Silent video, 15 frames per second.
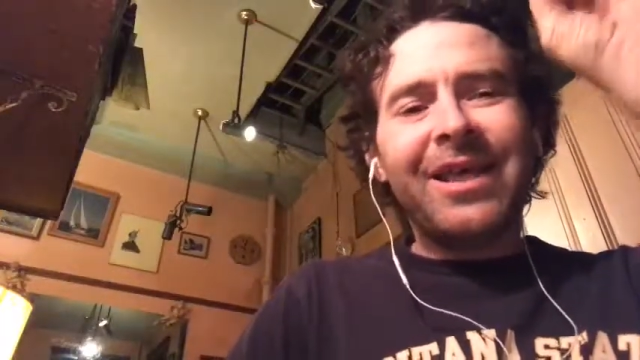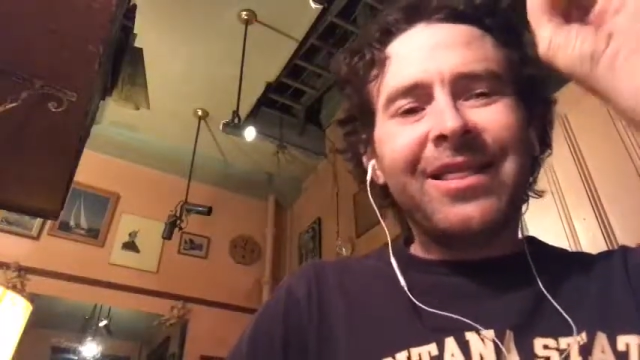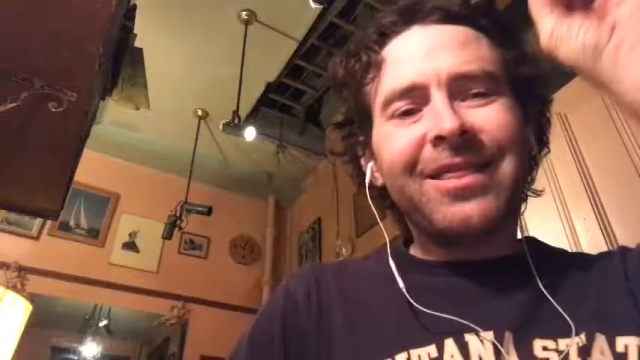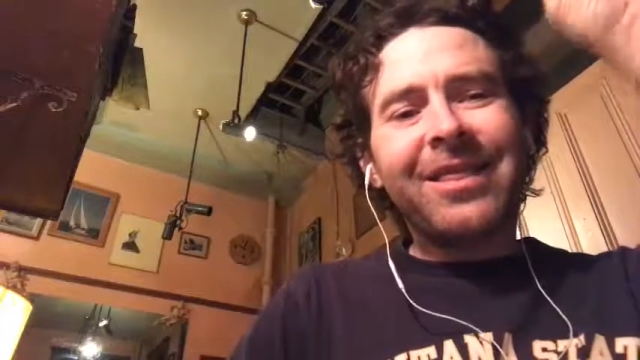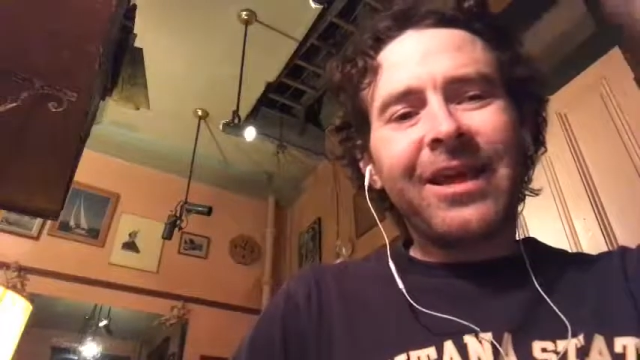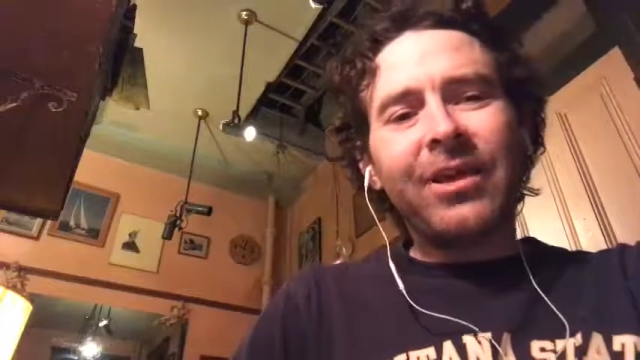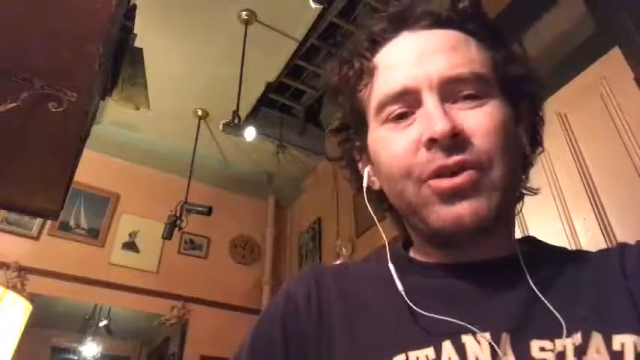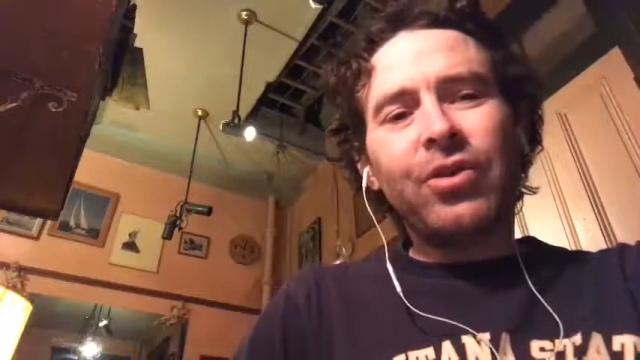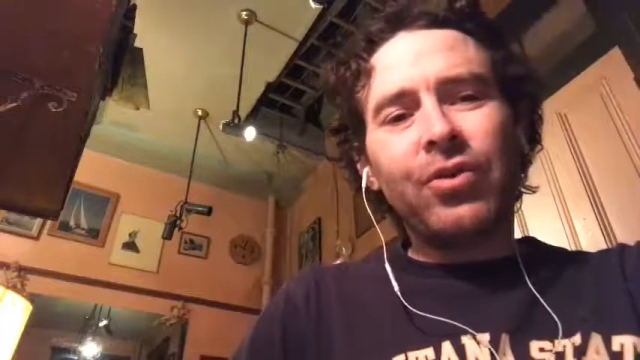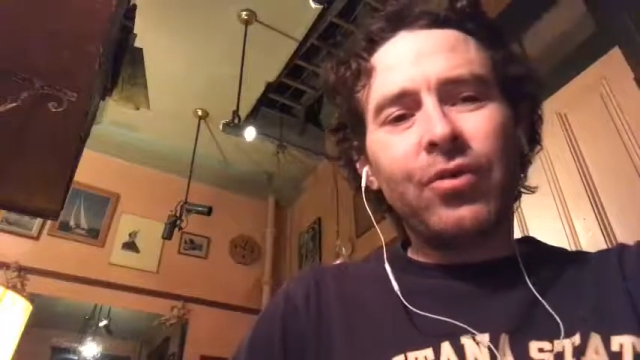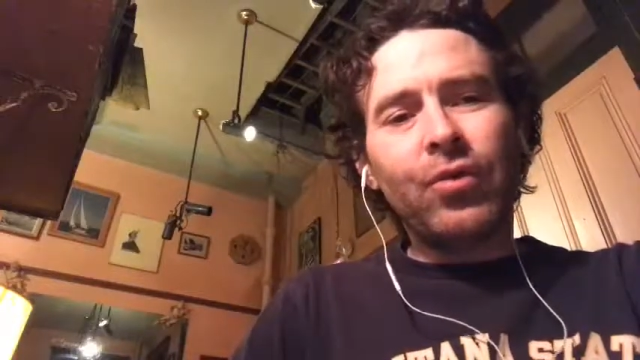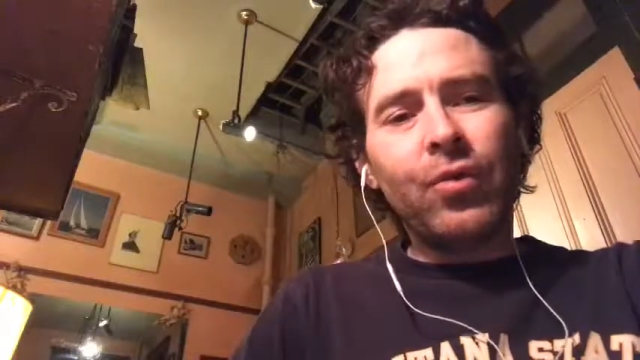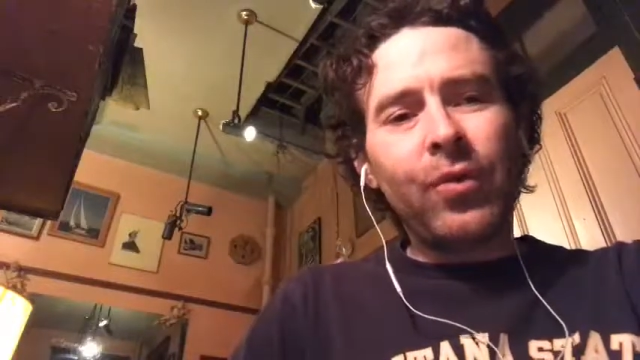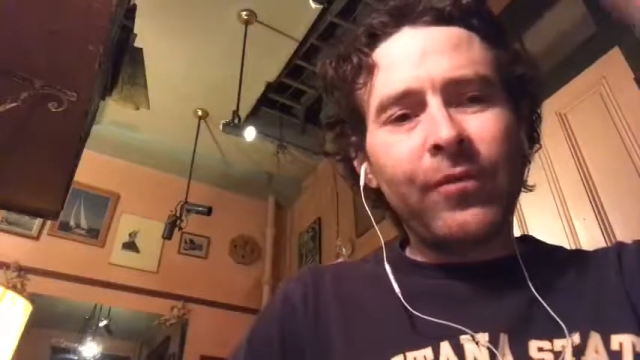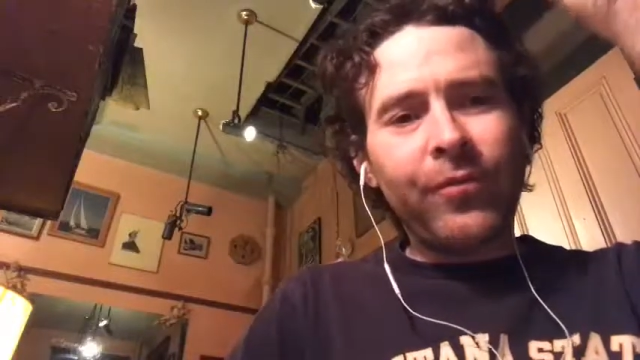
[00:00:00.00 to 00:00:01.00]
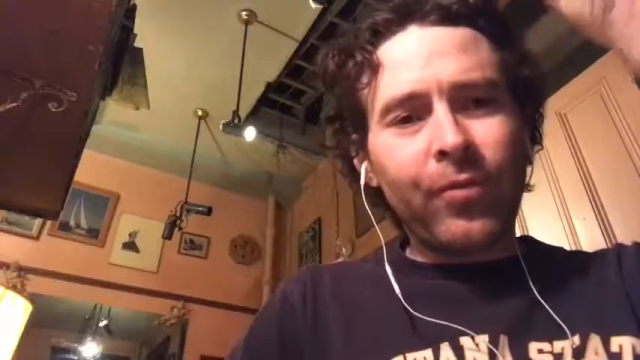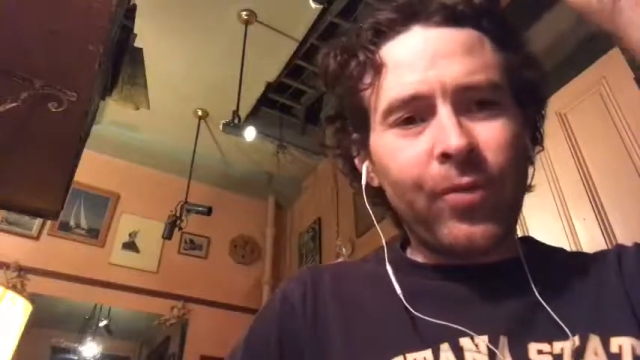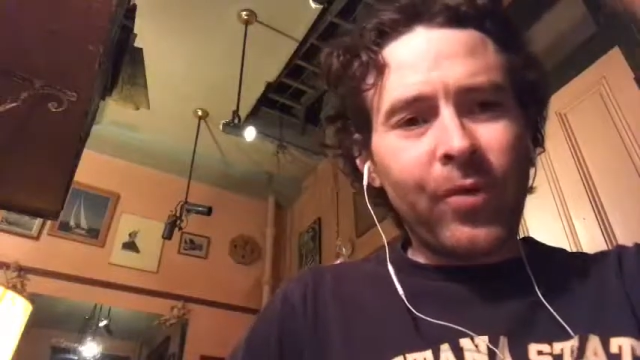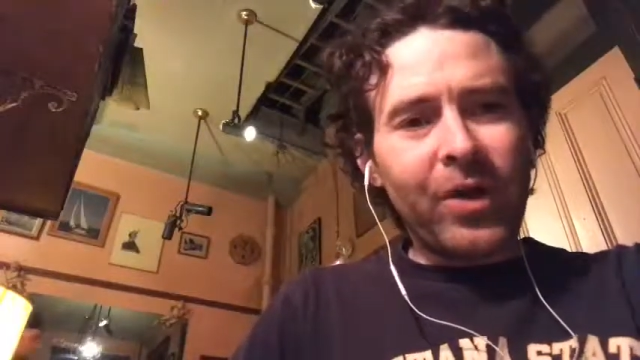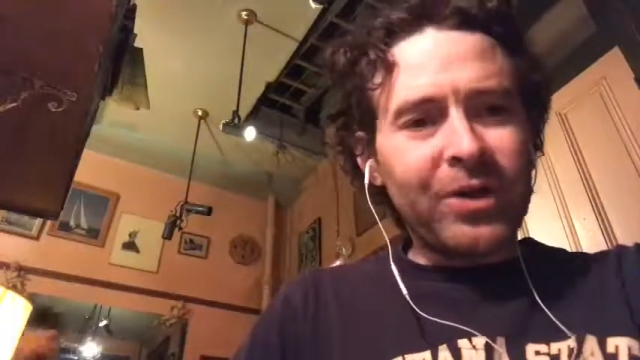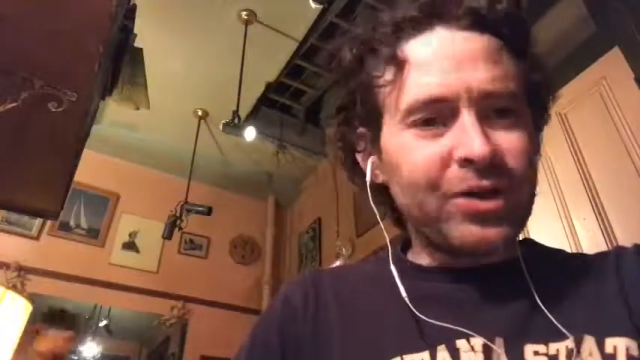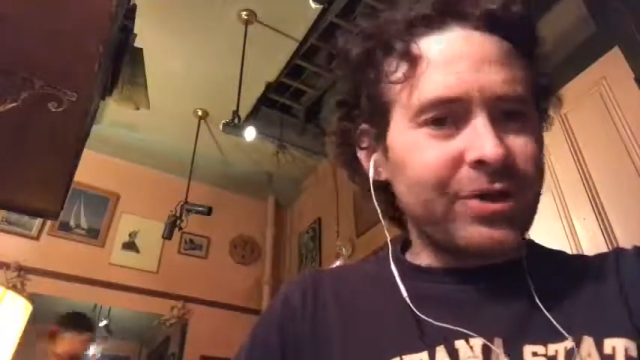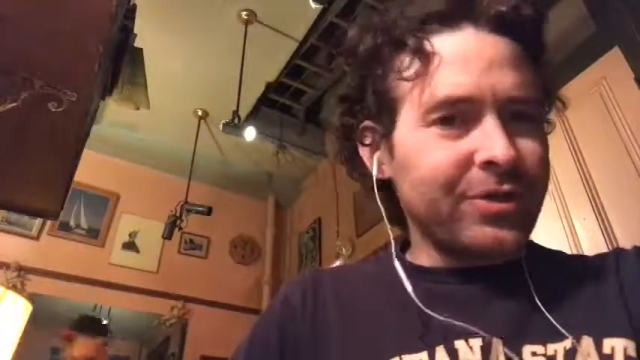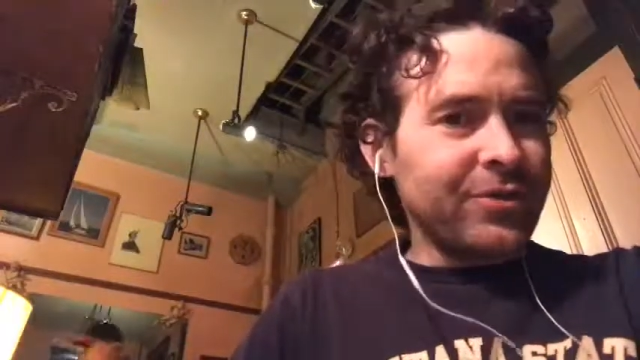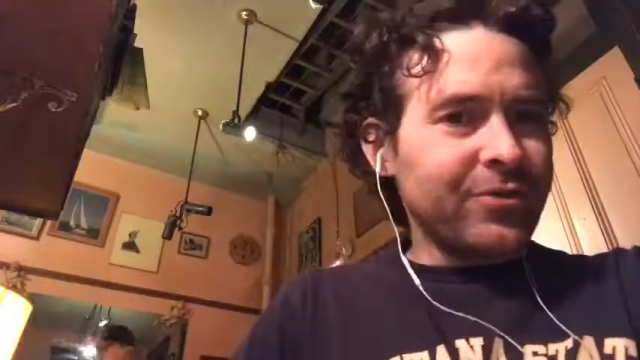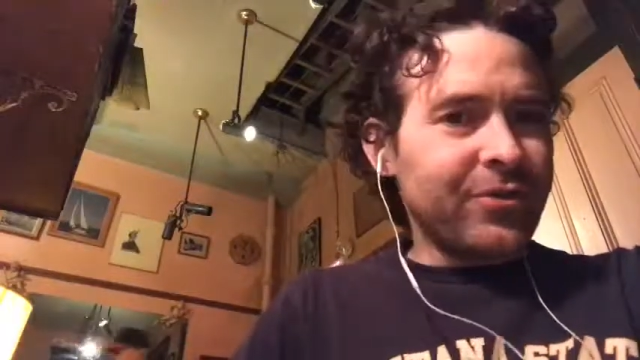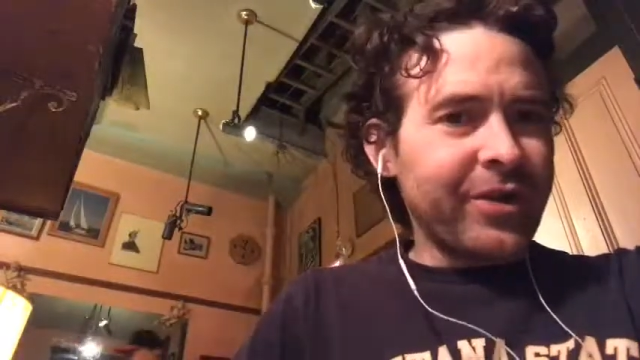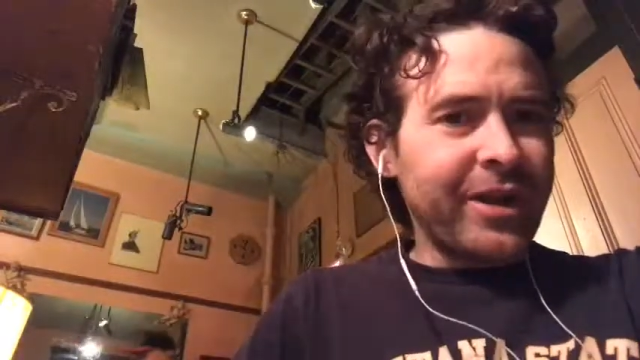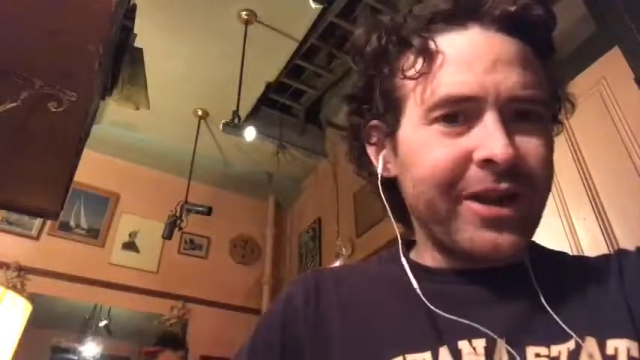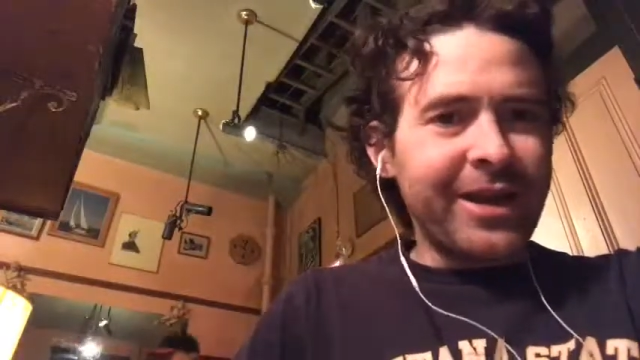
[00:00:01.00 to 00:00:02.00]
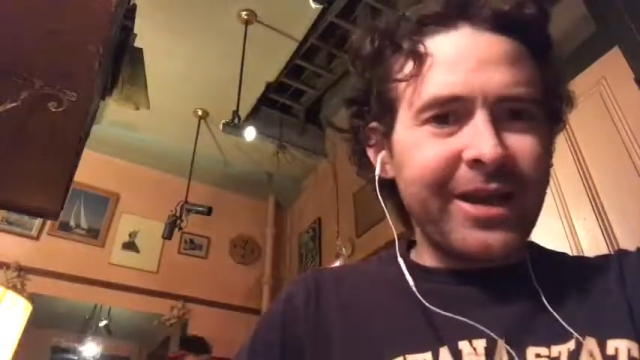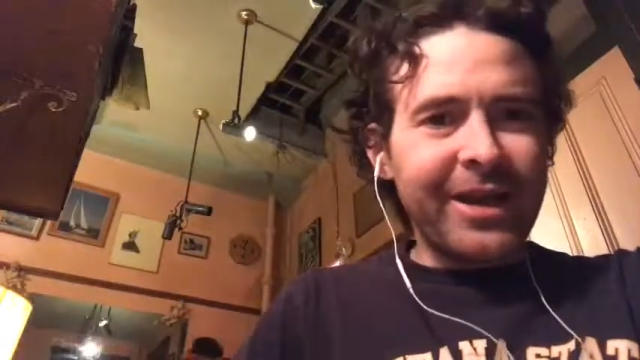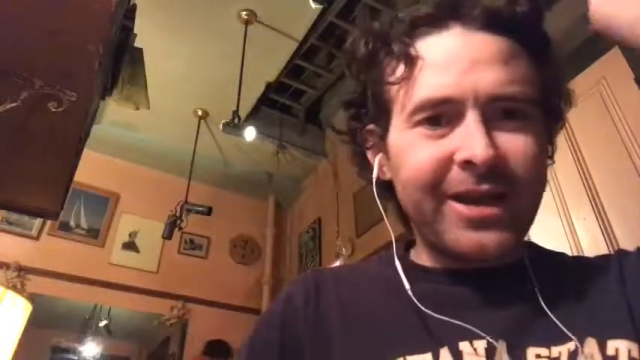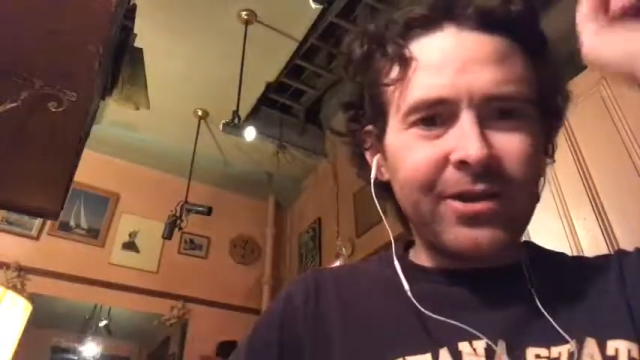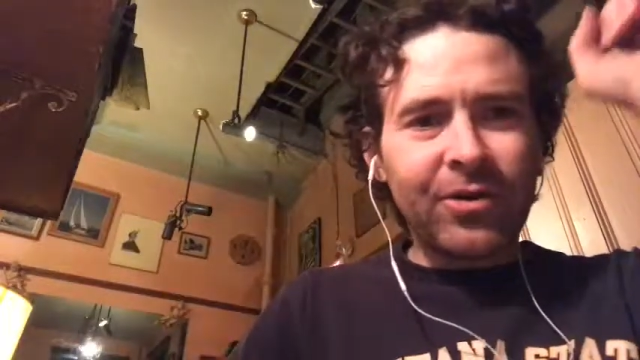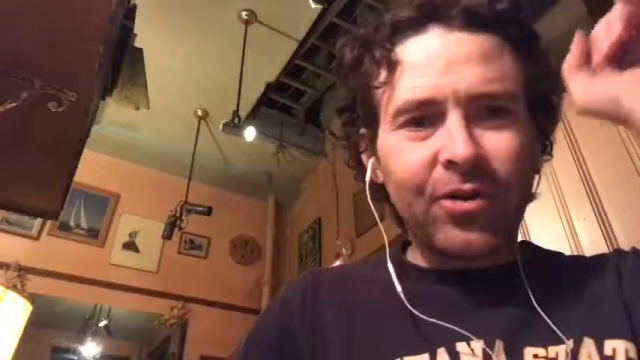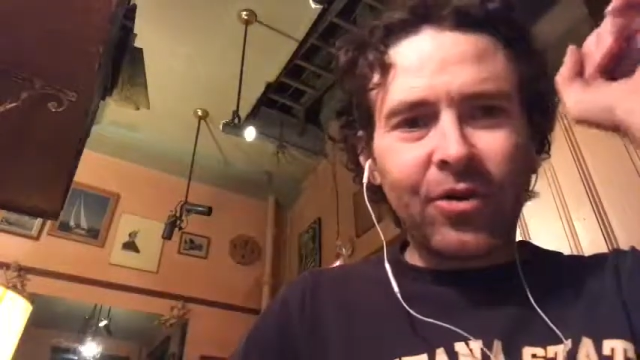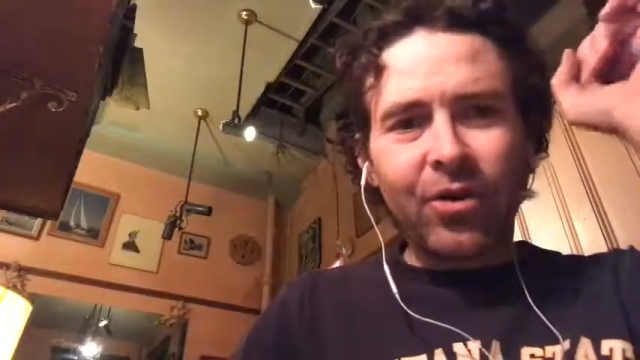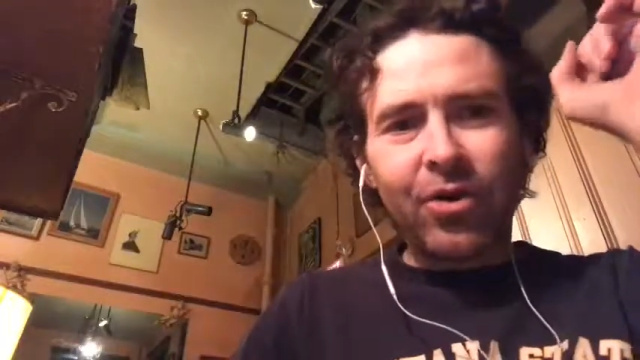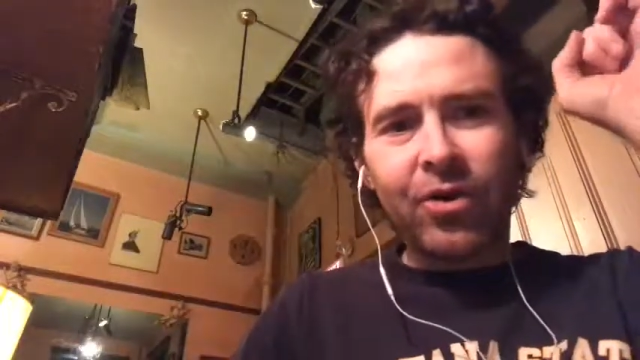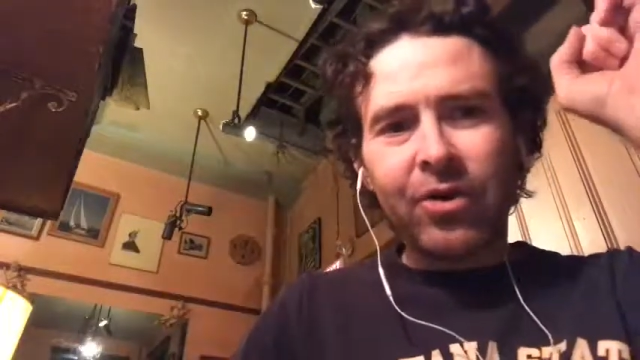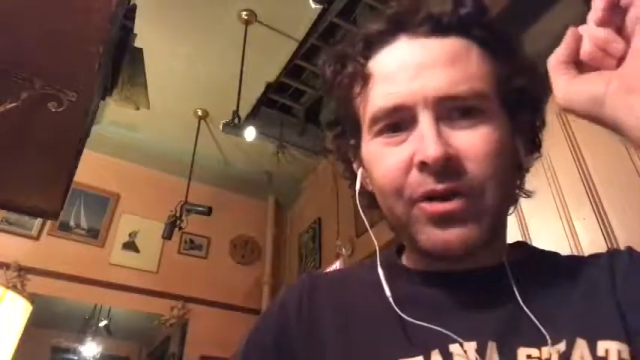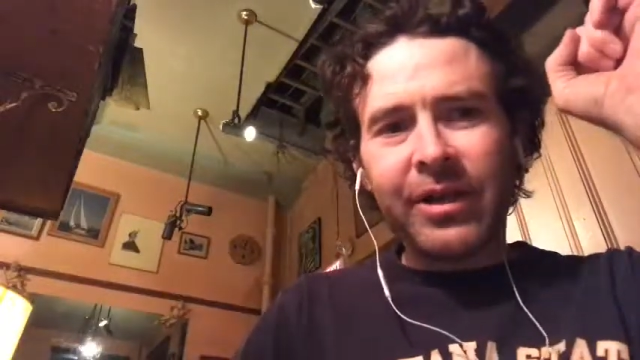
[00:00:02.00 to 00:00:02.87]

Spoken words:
Thank you for watching, Craig et al.